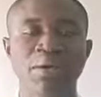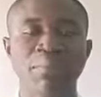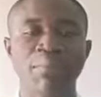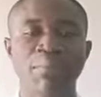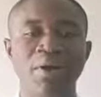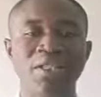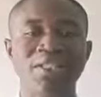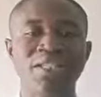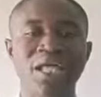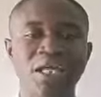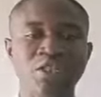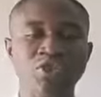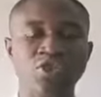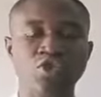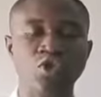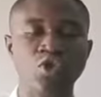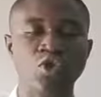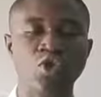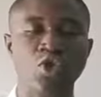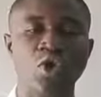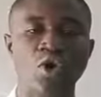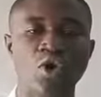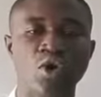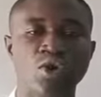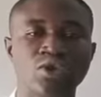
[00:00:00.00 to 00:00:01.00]
important
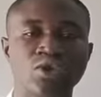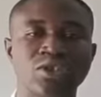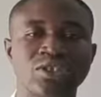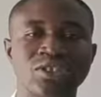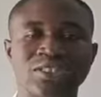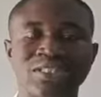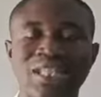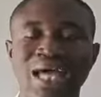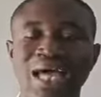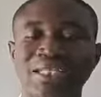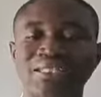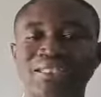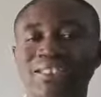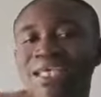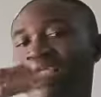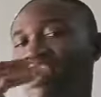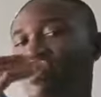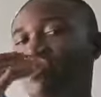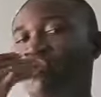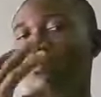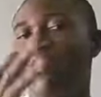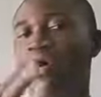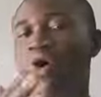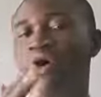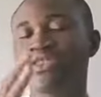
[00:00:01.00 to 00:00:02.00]
to note that a
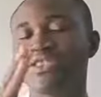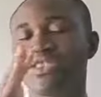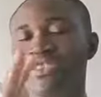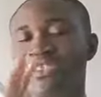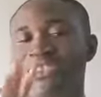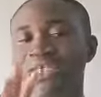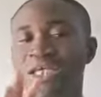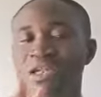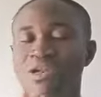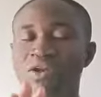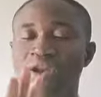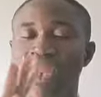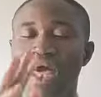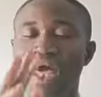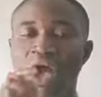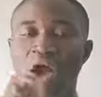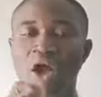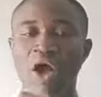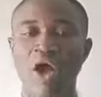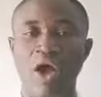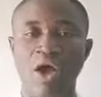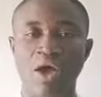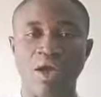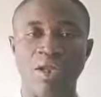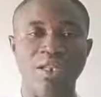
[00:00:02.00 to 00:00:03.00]

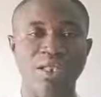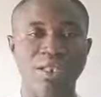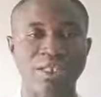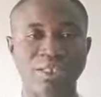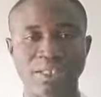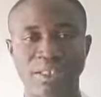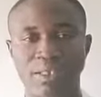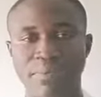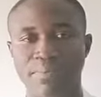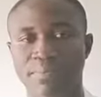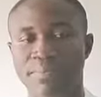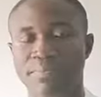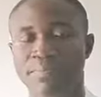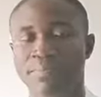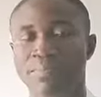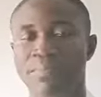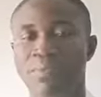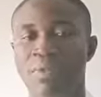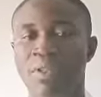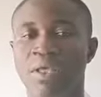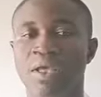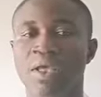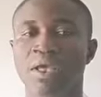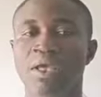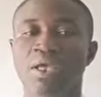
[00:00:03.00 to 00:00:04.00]
multicellular organism,
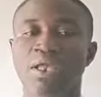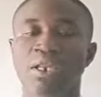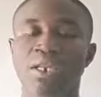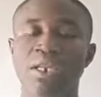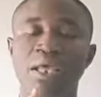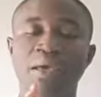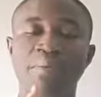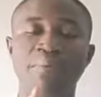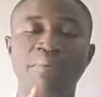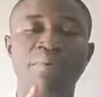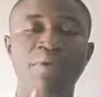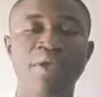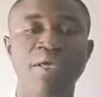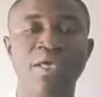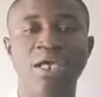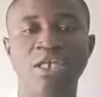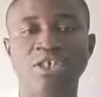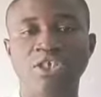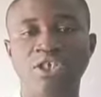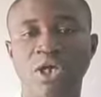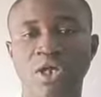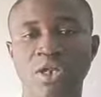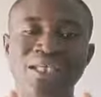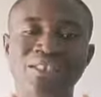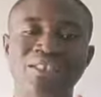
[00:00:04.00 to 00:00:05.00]
the
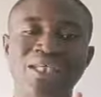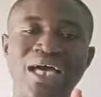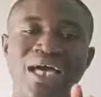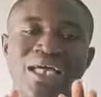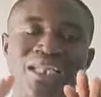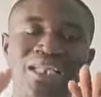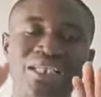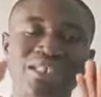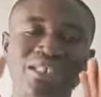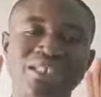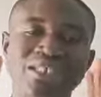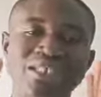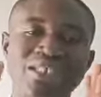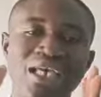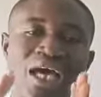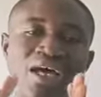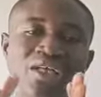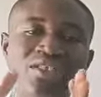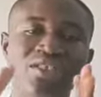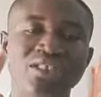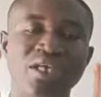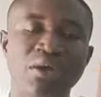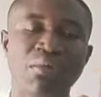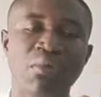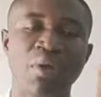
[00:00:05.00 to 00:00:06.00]
implication is that the
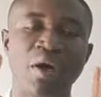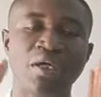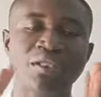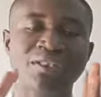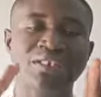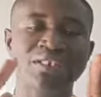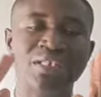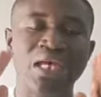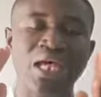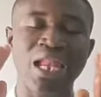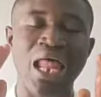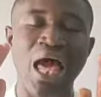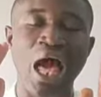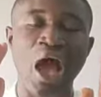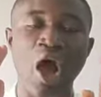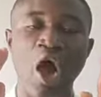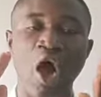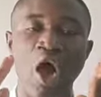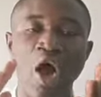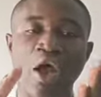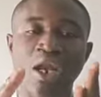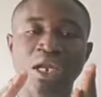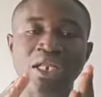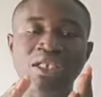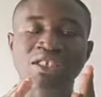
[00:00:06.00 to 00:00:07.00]
cells in multicellular
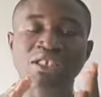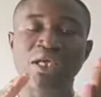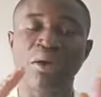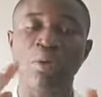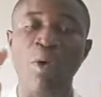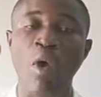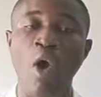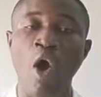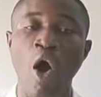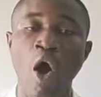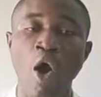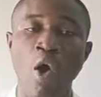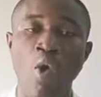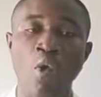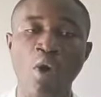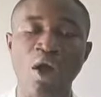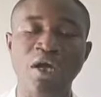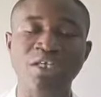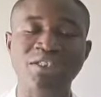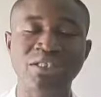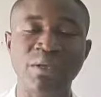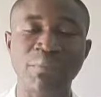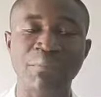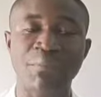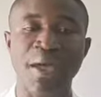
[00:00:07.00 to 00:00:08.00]
organism
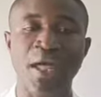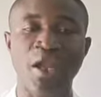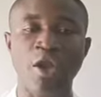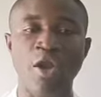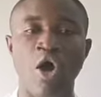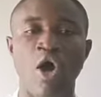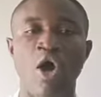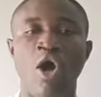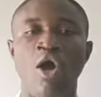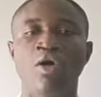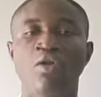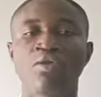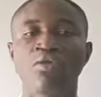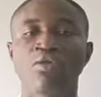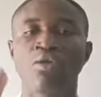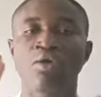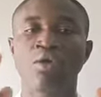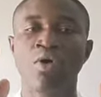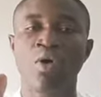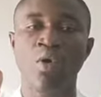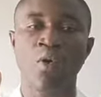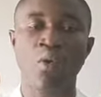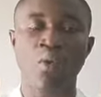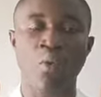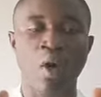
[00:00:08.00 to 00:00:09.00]
always depend on
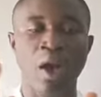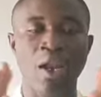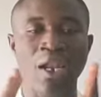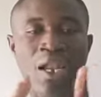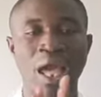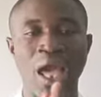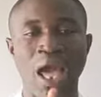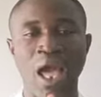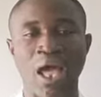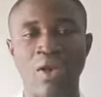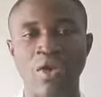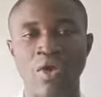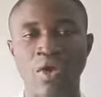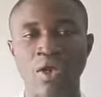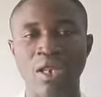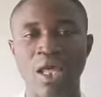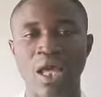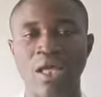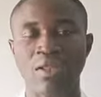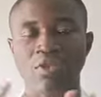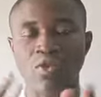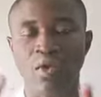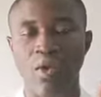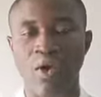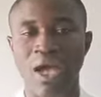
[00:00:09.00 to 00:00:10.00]
one
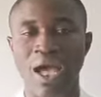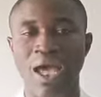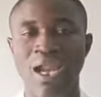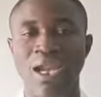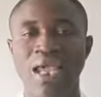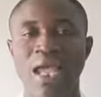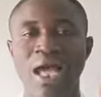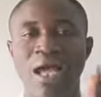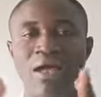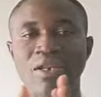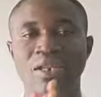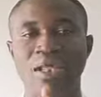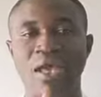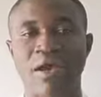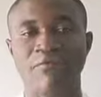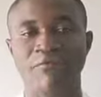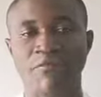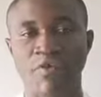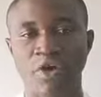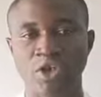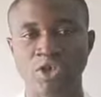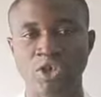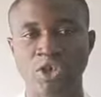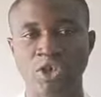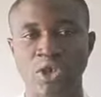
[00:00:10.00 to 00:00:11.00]
another to carry out their
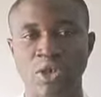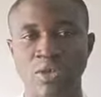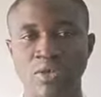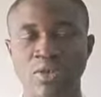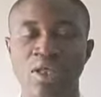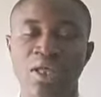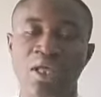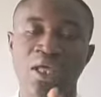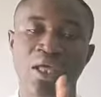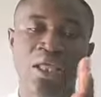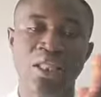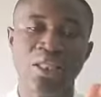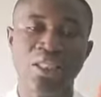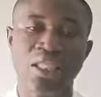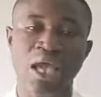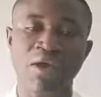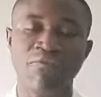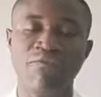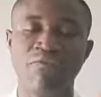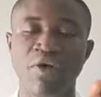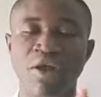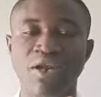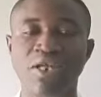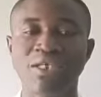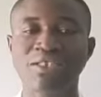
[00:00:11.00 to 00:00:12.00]
function.
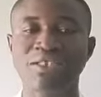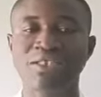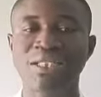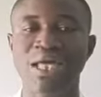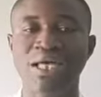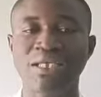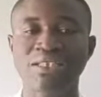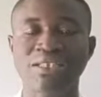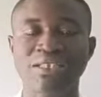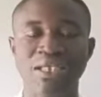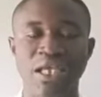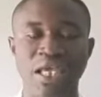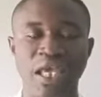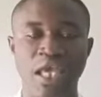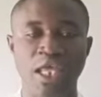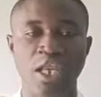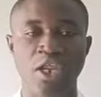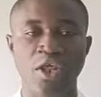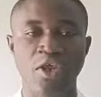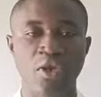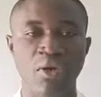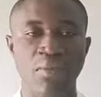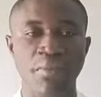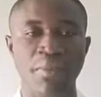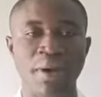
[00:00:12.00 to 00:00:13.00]
Take for instance,
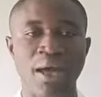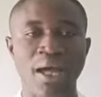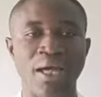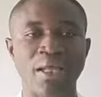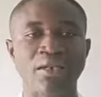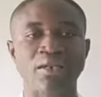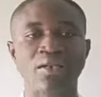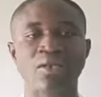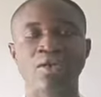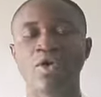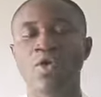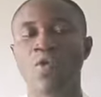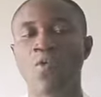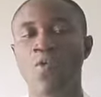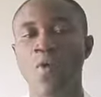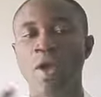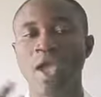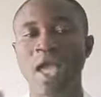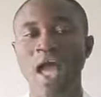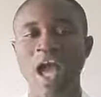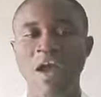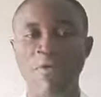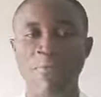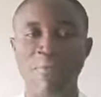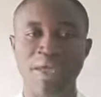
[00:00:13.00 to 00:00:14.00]
in human, we
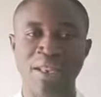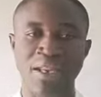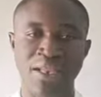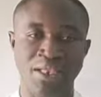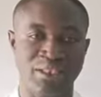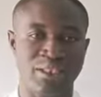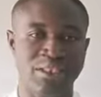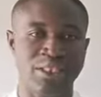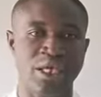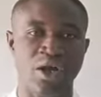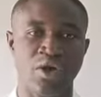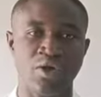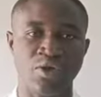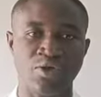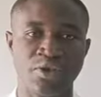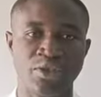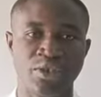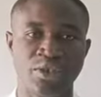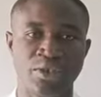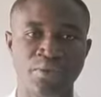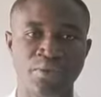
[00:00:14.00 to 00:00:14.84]
have many cells.